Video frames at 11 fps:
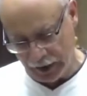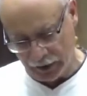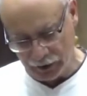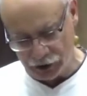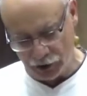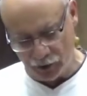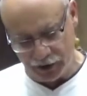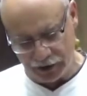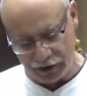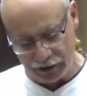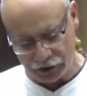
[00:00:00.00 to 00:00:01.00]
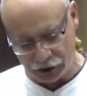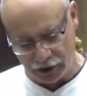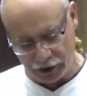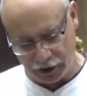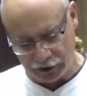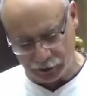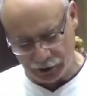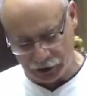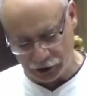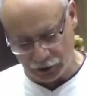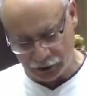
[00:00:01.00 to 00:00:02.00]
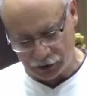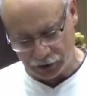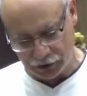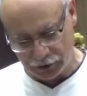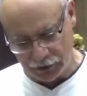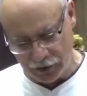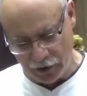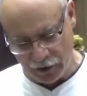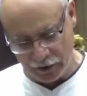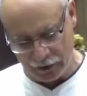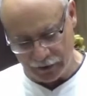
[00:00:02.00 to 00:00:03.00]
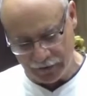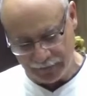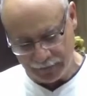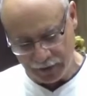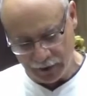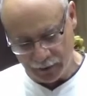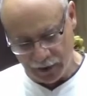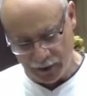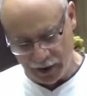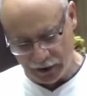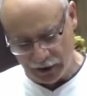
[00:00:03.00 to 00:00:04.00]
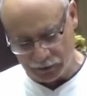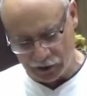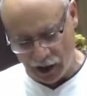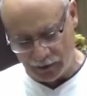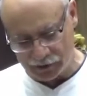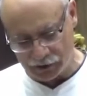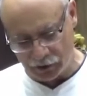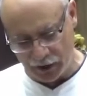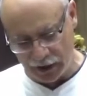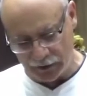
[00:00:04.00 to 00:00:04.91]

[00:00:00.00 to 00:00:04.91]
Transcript: elegy written in a country churchyard by a man named Thomas Gray.